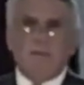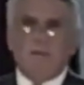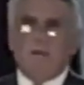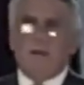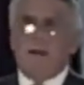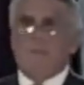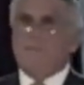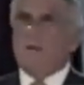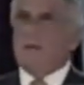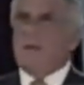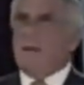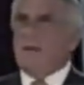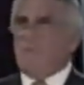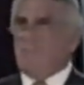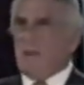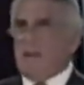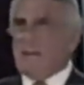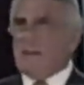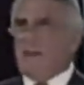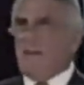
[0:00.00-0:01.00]
every day
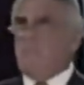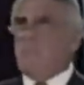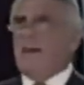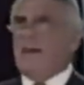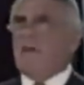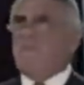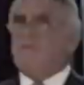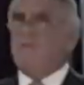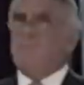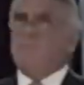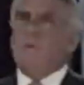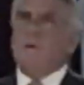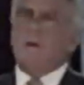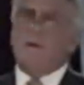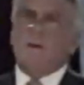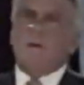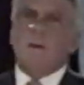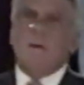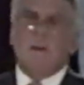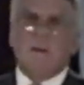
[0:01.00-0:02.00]
when I come back from
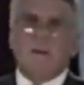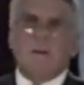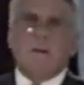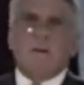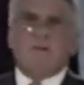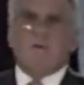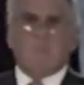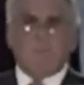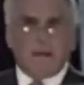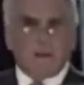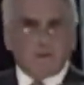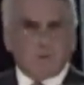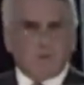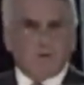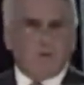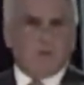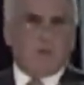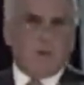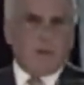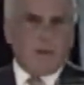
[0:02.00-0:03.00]
work to make
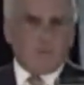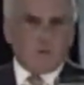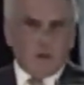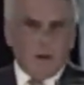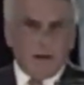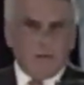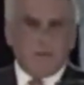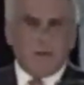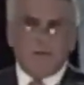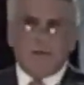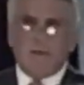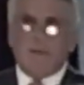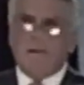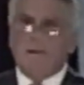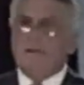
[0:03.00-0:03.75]
sure that I'm grounded.